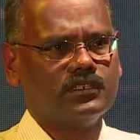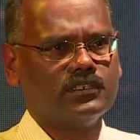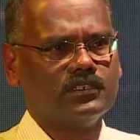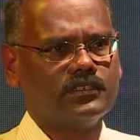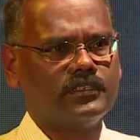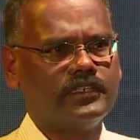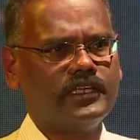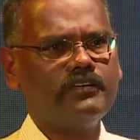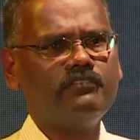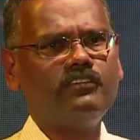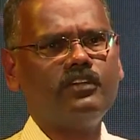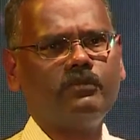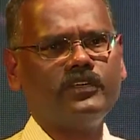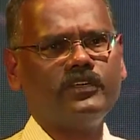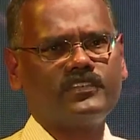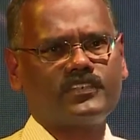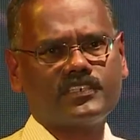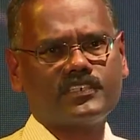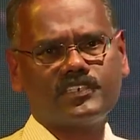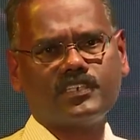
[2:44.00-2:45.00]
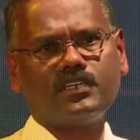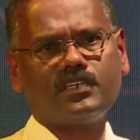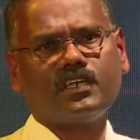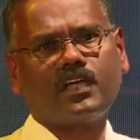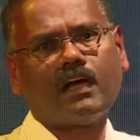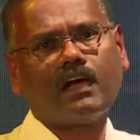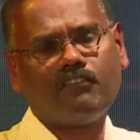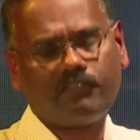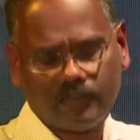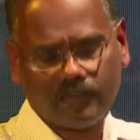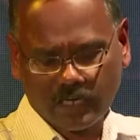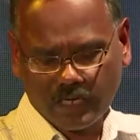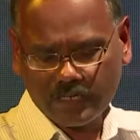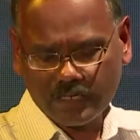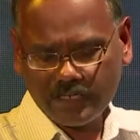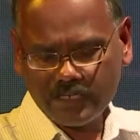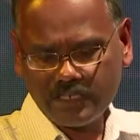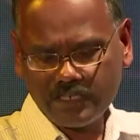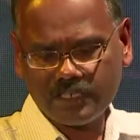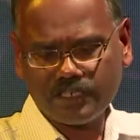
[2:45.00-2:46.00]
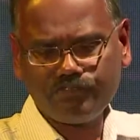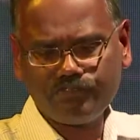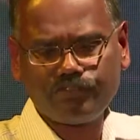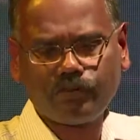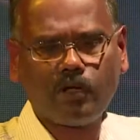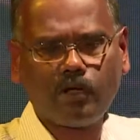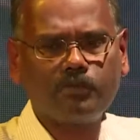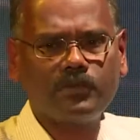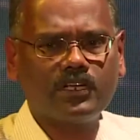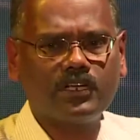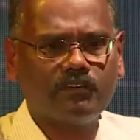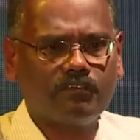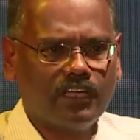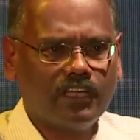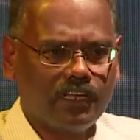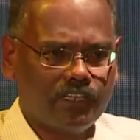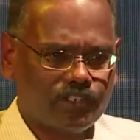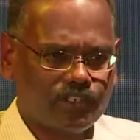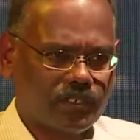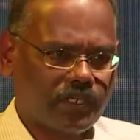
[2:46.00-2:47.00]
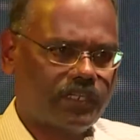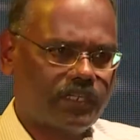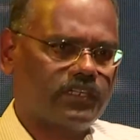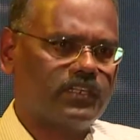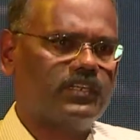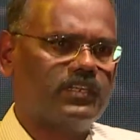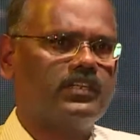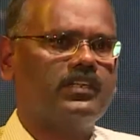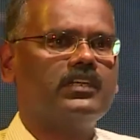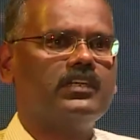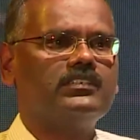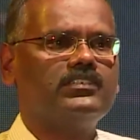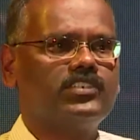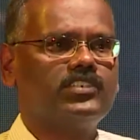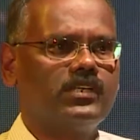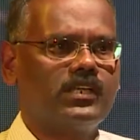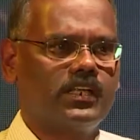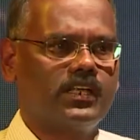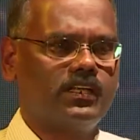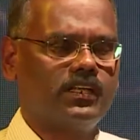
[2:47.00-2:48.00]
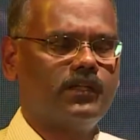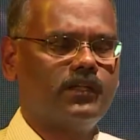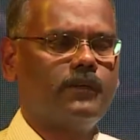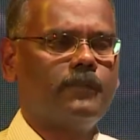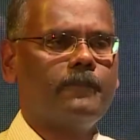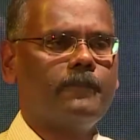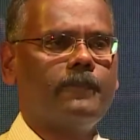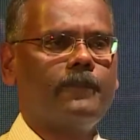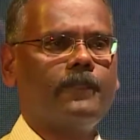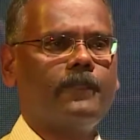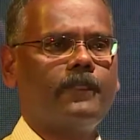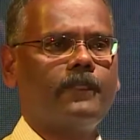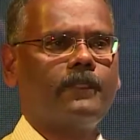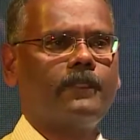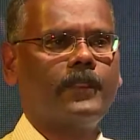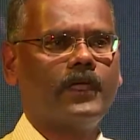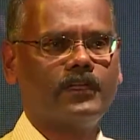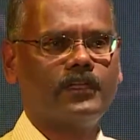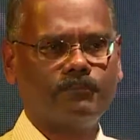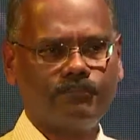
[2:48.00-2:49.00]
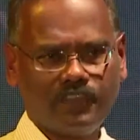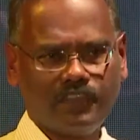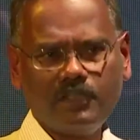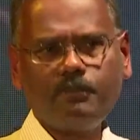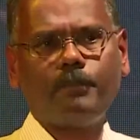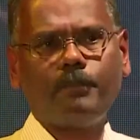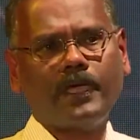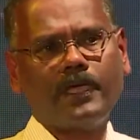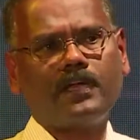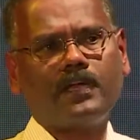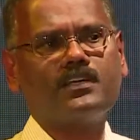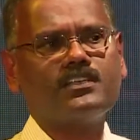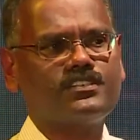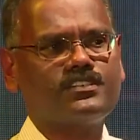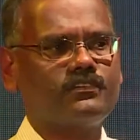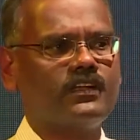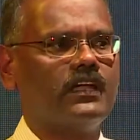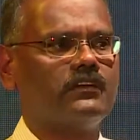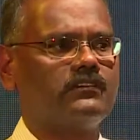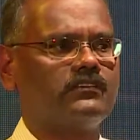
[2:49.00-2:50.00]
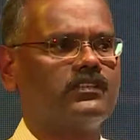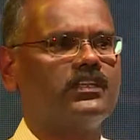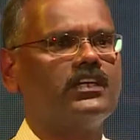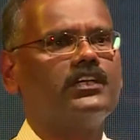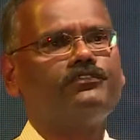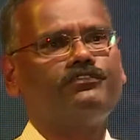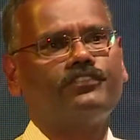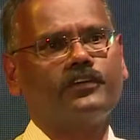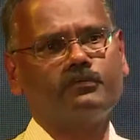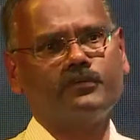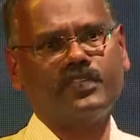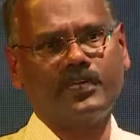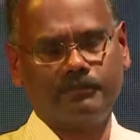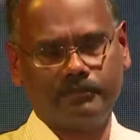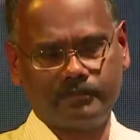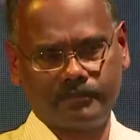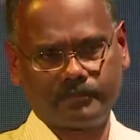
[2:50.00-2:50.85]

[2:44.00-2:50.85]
they will be such a highly informed and well-educated children that we parents will have to learn from them.